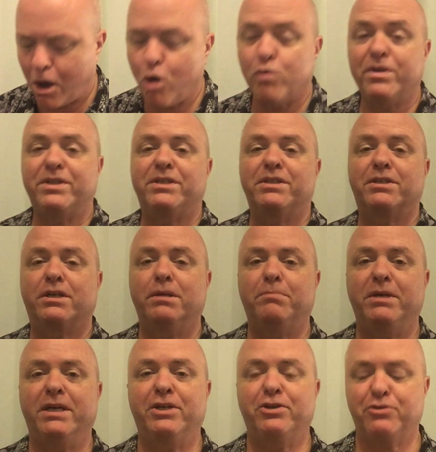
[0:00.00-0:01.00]
this is going to
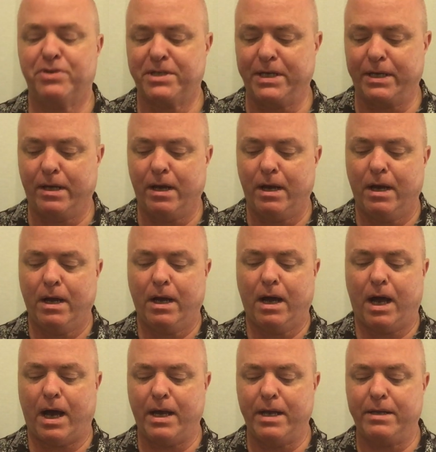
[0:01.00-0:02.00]
be interesting.
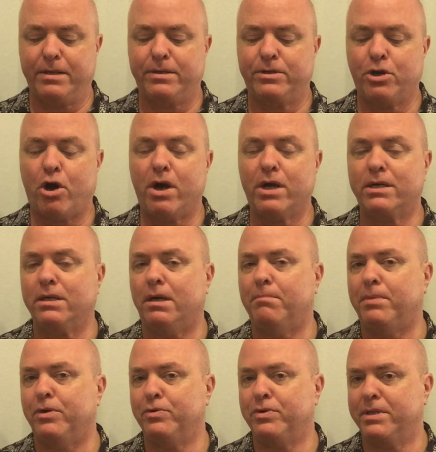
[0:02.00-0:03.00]
I talked
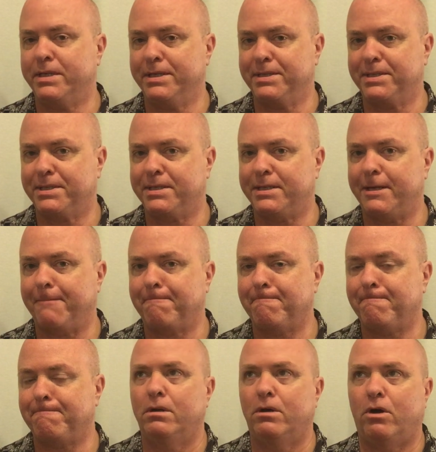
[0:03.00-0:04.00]
about this
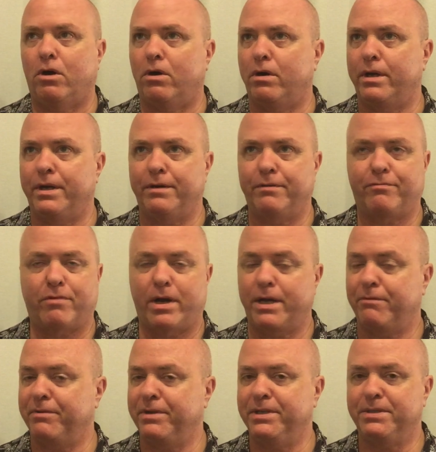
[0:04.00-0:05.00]
on a
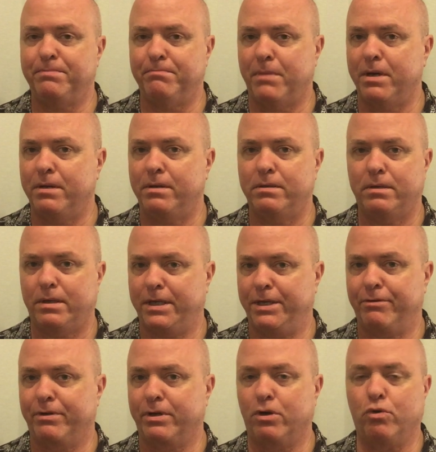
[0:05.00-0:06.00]
Friday Reads a
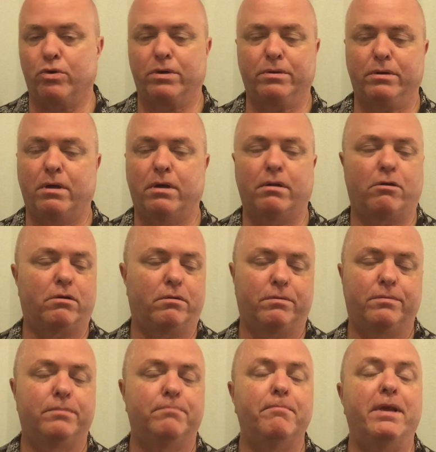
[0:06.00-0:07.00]
year ago or
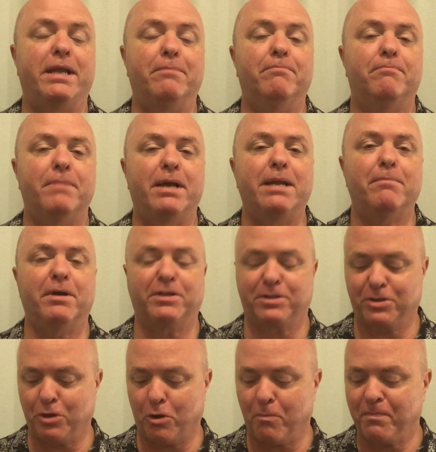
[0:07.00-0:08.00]
many months
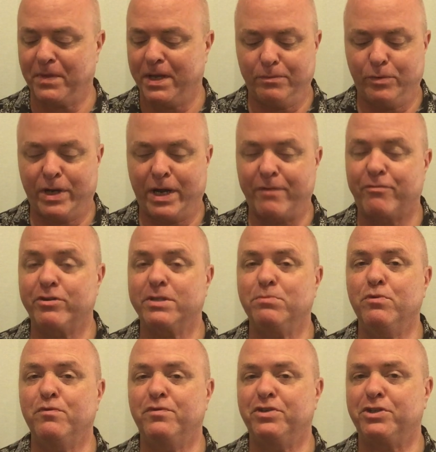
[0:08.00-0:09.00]
ago. When I first
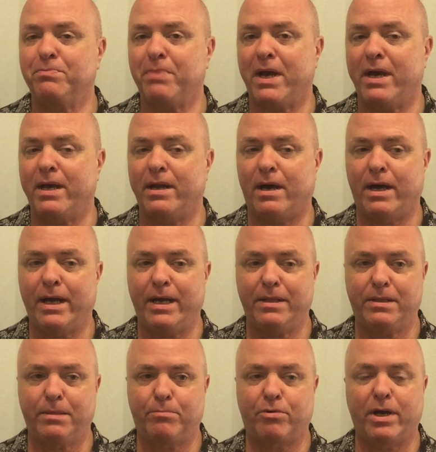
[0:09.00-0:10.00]
moved to Japan, I
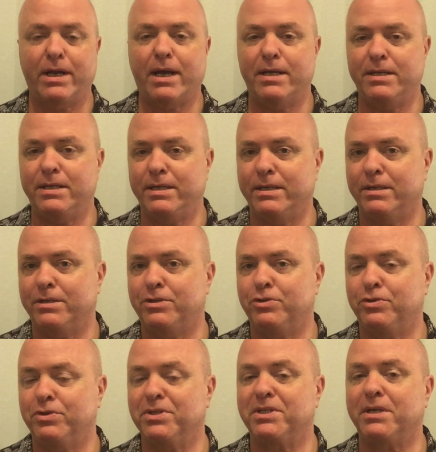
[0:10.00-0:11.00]
had the bright idea to
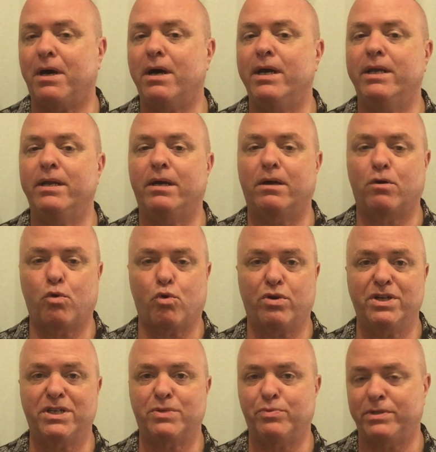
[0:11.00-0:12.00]
design a
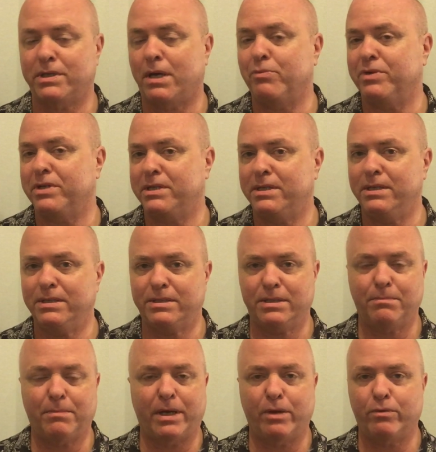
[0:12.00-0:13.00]
course which I would teach
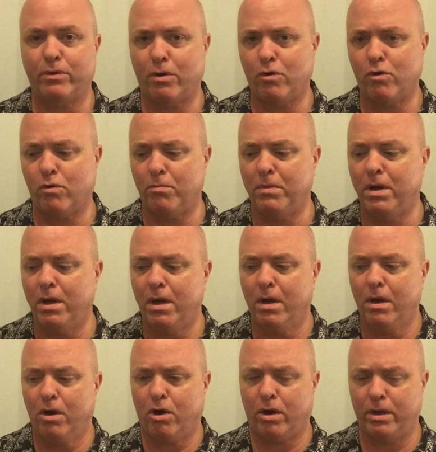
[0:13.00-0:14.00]
in my own home
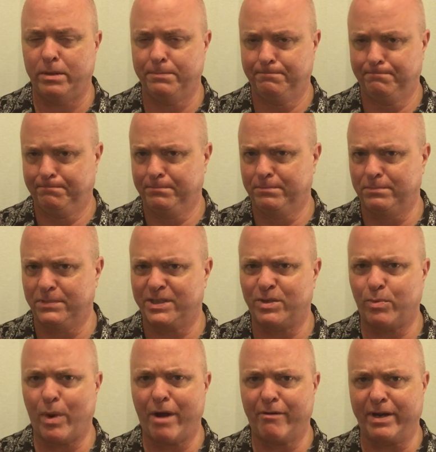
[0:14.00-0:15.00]
on
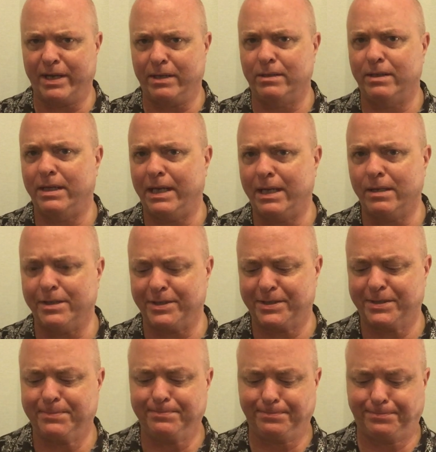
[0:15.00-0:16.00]
swearing in English,